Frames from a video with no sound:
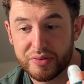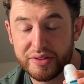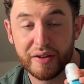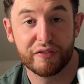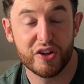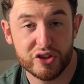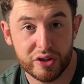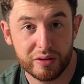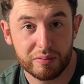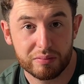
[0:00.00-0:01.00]

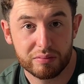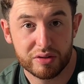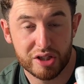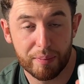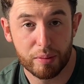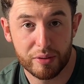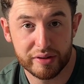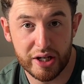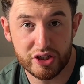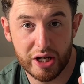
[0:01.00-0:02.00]
deficient
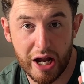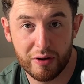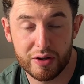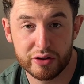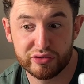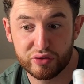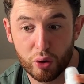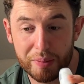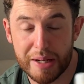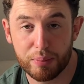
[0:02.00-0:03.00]
supplementation areas for
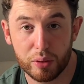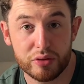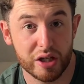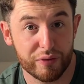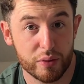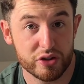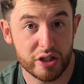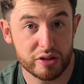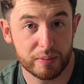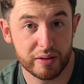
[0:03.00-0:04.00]
people who suffer with
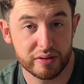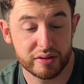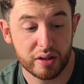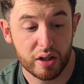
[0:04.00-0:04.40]
shin splints.